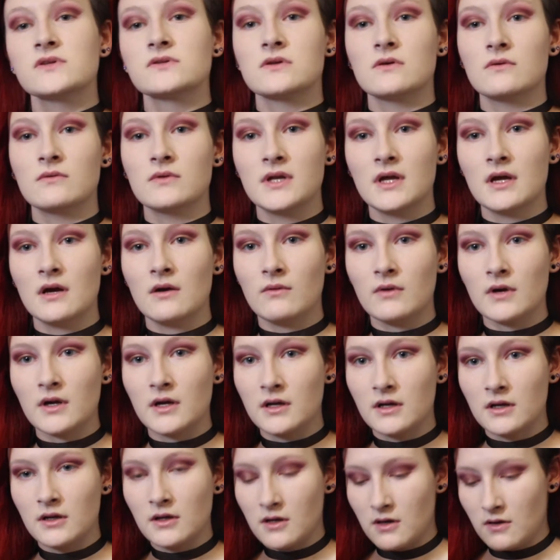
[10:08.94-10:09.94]
So now we're
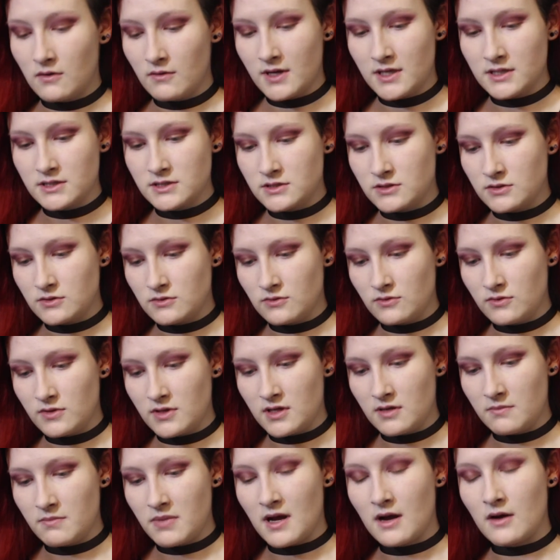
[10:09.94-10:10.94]
gonna go into
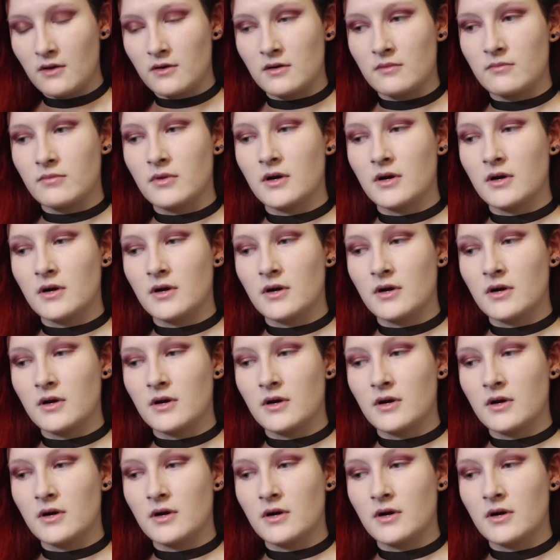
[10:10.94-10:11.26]
the powder